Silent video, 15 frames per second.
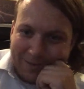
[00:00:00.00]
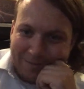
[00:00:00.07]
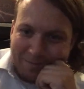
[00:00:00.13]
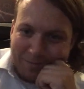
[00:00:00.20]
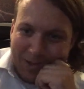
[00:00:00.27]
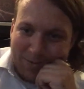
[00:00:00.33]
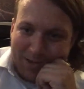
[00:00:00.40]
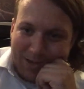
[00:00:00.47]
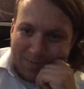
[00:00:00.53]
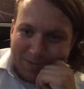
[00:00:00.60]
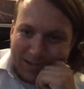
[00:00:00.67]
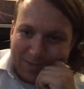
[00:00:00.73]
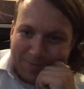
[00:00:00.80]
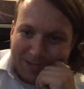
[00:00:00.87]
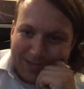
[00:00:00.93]
maybe up to the
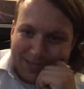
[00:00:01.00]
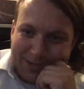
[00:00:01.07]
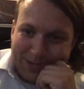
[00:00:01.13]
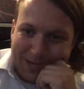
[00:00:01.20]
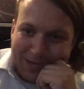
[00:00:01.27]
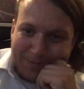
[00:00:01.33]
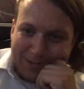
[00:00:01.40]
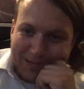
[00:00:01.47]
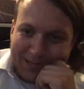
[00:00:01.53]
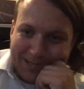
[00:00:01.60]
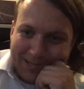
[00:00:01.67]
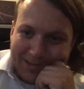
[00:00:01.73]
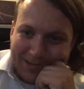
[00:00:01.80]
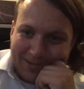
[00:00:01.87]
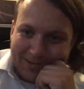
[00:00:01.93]
big squad pretty
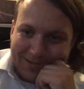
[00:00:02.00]
soon.